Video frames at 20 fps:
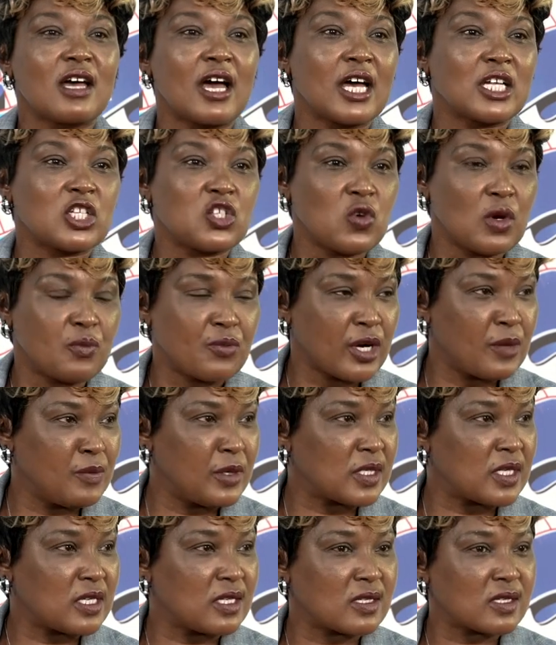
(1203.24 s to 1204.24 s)
at your
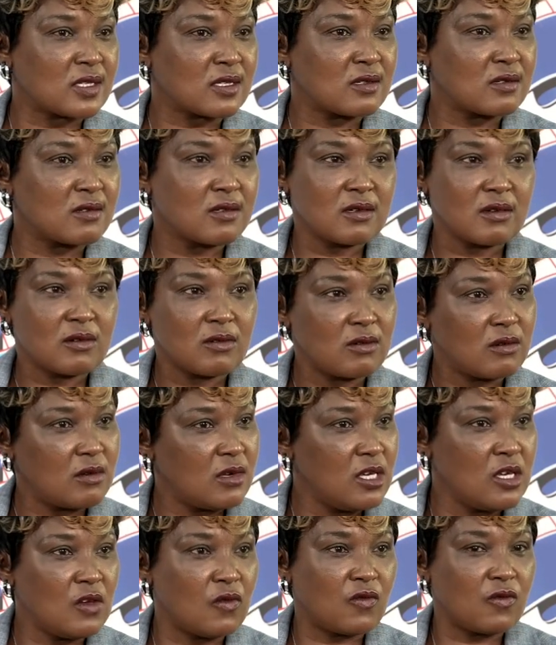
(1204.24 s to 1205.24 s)
premises
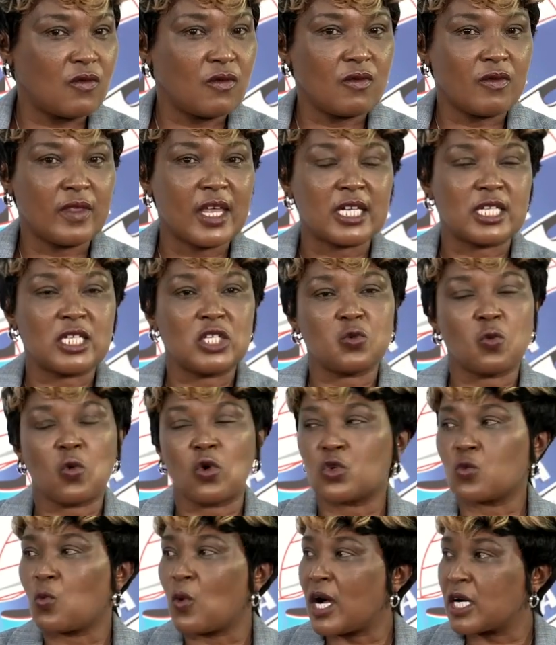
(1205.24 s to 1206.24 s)
if that is
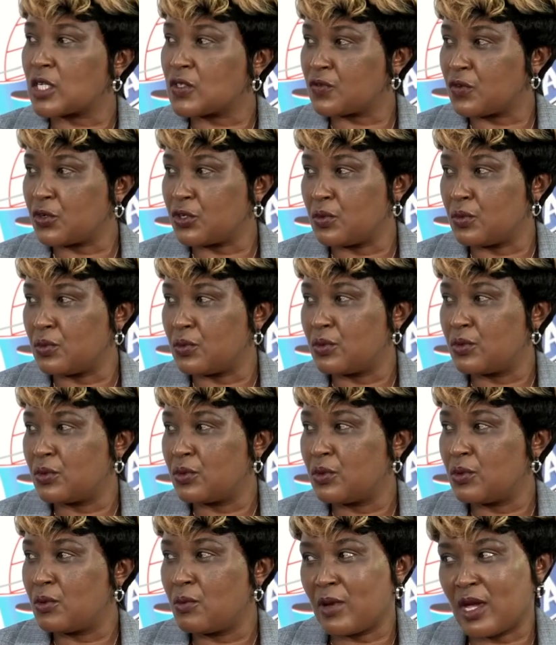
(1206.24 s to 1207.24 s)
what works for you.
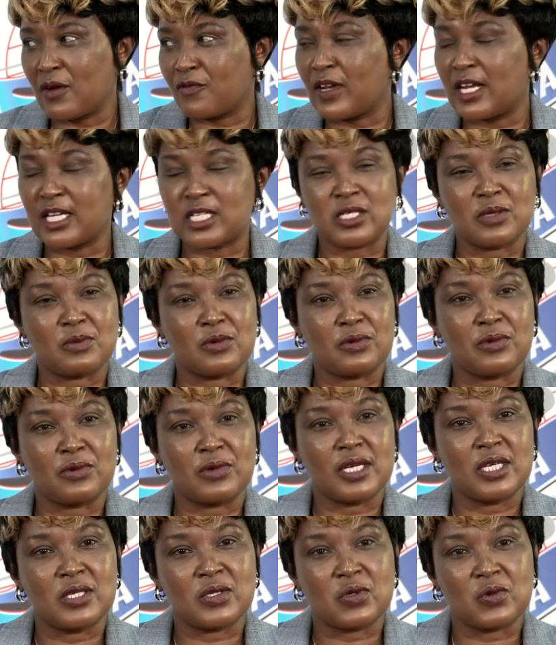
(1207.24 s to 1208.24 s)
We are flexible,
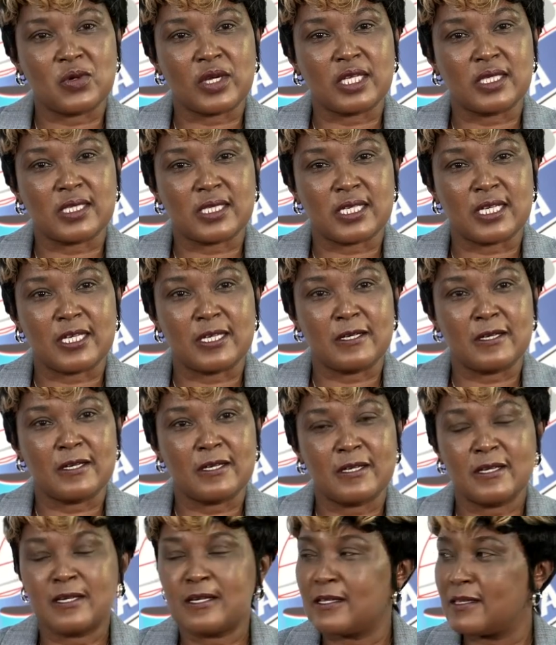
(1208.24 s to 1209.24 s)
as you can see.
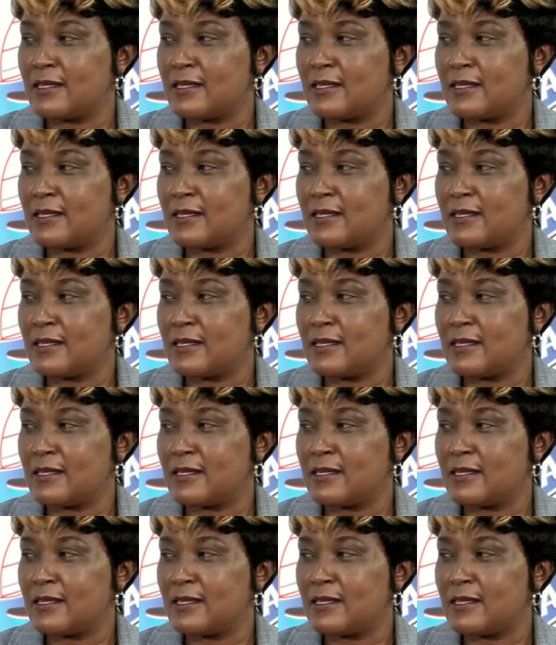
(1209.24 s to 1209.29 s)
I